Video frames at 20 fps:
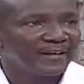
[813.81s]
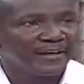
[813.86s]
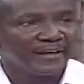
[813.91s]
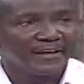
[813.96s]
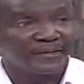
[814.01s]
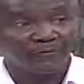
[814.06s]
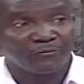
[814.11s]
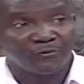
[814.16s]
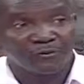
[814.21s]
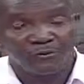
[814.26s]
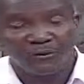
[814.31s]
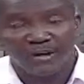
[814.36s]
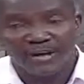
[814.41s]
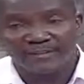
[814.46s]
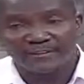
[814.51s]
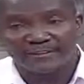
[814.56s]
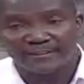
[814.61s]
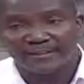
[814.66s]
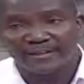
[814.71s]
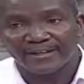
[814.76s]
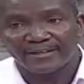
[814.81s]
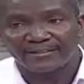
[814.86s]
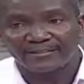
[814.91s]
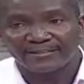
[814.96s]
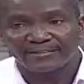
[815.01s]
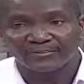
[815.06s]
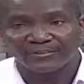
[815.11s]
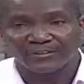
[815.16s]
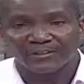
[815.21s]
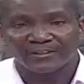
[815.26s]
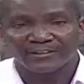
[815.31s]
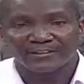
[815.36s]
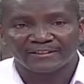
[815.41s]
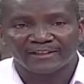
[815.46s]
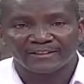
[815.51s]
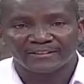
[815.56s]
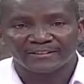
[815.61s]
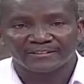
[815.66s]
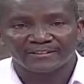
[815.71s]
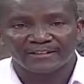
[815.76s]
And if you look at trends, for
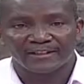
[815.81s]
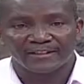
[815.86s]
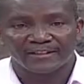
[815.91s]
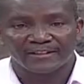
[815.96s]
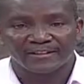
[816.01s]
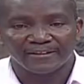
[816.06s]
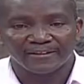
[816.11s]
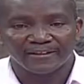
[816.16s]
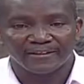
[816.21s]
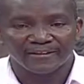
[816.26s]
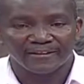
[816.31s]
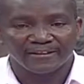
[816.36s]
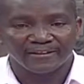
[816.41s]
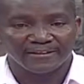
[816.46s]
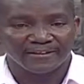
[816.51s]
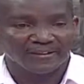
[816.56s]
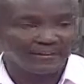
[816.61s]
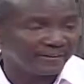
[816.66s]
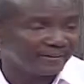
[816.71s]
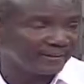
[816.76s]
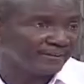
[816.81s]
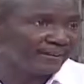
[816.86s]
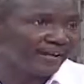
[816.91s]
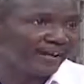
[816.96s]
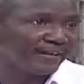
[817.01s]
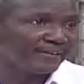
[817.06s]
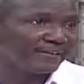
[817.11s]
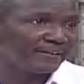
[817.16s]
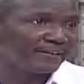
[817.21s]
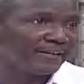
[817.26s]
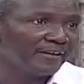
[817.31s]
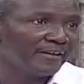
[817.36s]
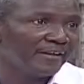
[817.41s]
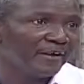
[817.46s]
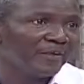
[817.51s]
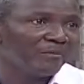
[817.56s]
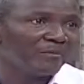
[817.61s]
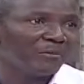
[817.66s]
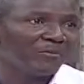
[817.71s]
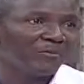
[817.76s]
instance, in this country,
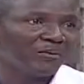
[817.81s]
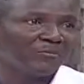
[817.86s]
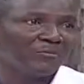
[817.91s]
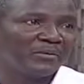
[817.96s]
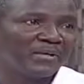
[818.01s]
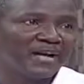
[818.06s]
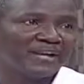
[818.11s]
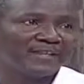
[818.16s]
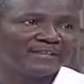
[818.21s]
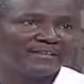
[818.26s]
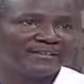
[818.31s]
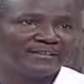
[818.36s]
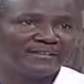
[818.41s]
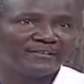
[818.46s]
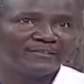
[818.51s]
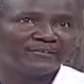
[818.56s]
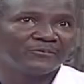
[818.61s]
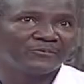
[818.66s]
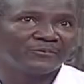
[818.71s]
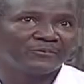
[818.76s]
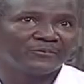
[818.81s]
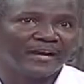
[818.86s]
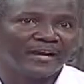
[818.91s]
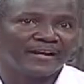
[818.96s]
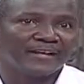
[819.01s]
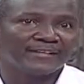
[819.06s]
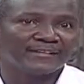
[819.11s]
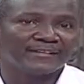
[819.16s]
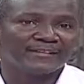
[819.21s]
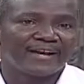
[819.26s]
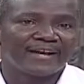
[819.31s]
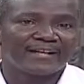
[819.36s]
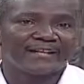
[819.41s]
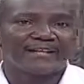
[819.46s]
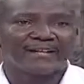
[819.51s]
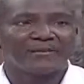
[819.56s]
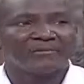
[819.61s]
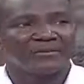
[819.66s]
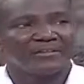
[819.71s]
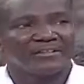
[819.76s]
people have begun to understand
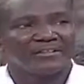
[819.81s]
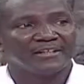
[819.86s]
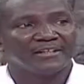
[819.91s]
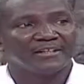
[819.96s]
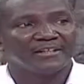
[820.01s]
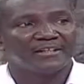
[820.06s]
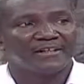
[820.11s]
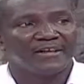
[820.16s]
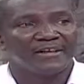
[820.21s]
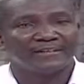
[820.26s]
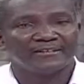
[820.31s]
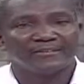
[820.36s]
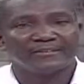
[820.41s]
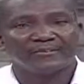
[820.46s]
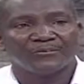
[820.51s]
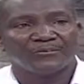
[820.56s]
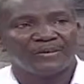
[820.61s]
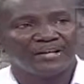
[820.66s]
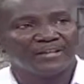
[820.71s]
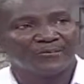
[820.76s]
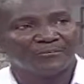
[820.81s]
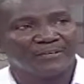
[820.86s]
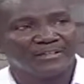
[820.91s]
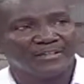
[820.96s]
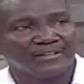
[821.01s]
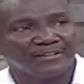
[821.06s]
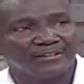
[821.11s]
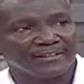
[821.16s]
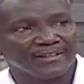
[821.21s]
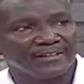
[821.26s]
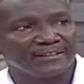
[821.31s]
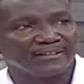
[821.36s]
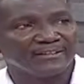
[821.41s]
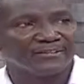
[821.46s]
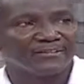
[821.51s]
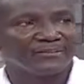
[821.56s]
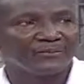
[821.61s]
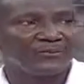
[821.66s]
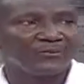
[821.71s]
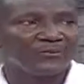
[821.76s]
and appreciate that white meat is
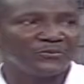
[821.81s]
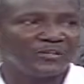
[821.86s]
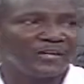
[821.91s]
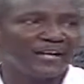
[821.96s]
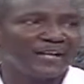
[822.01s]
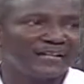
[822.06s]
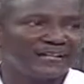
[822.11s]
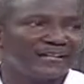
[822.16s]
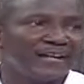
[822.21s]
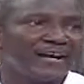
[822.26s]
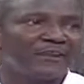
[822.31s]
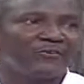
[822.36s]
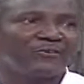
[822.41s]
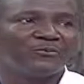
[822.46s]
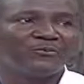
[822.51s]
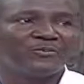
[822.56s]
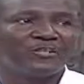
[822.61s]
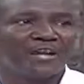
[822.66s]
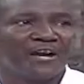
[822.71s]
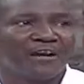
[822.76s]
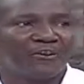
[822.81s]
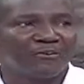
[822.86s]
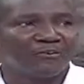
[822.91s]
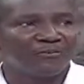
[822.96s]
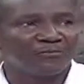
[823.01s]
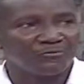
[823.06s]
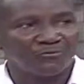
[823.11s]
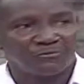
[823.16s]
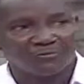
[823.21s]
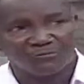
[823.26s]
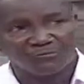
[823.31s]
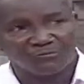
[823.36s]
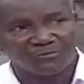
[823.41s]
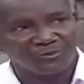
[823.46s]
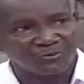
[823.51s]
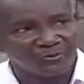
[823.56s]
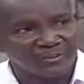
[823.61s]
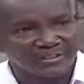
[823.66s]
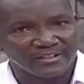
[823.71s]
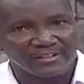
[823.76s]
healthy, so you can see a good chunk of
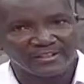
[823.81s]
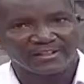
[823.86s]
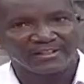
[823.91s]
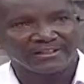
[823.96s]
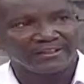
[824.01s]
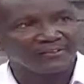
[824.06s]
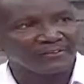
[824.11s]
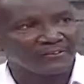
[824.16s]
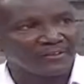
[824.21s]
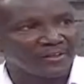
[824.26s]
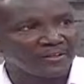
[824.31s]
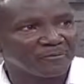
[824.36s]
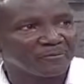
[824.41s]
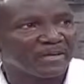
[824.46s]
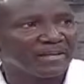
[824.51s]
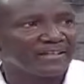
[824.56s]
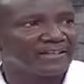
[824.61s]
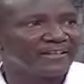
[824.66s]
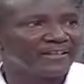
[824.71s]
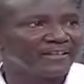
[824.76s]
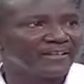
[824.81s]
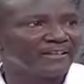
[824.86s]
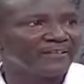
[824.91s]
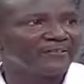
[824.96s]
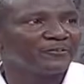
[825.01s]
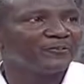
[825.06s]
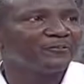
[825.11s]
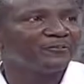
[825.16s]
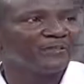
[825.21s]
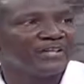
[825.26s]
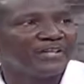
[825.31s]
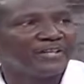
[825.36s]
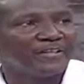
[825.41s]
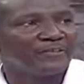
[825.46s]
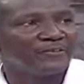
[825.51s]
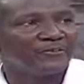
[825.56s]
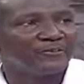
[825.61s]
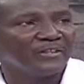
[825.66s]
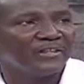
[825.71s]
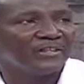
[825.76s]
your generation and my generation
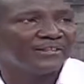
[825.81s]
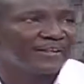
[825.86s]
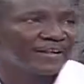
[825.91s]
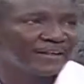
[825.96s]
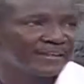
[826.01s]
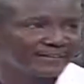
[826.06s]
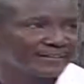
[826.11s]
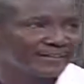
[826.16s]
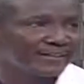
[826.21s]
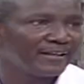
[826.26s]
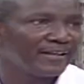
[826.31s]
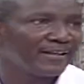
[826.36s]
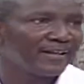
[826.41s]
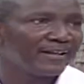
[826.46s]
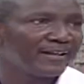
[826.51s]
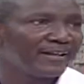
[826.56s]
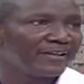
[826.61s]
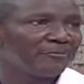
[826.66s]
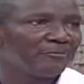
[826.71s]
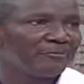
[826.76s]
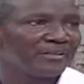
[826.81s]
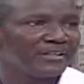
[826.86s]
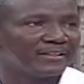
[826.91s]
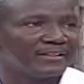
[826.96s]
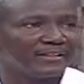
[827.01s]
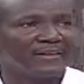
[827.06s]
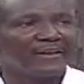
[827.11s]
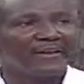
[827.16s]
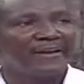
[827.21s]
beginning to eat less red meat.